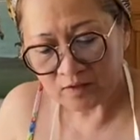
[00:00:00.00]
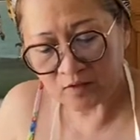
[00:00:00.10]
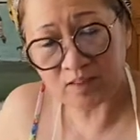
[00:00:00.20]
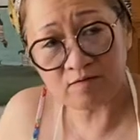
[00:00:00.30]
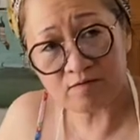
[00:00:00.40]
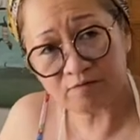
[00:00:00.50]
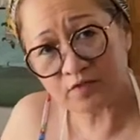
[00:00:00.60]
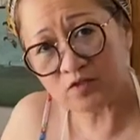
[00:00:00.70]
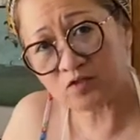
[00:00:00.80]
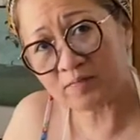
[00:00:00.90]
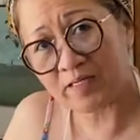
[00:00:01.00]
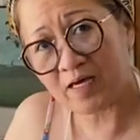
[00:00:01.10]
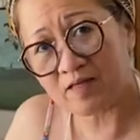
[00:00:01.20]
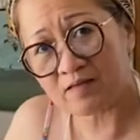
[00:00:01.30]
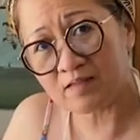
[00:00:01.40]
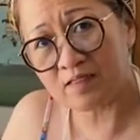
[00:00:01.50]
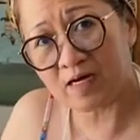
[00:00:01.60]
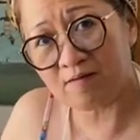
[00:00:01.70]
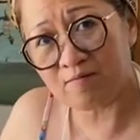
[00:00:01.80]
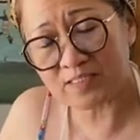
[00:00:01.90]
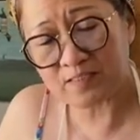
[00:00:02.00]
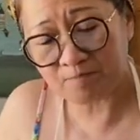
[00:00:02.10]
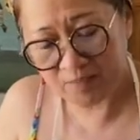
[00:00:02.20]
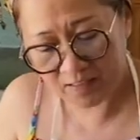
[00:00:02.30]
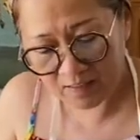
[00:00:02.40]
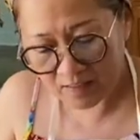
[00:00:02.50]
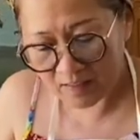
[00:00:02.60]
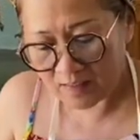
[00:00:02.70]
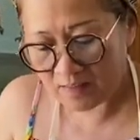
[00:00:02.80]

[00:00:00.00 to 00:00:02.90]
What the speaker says: You can refer to my other recipe.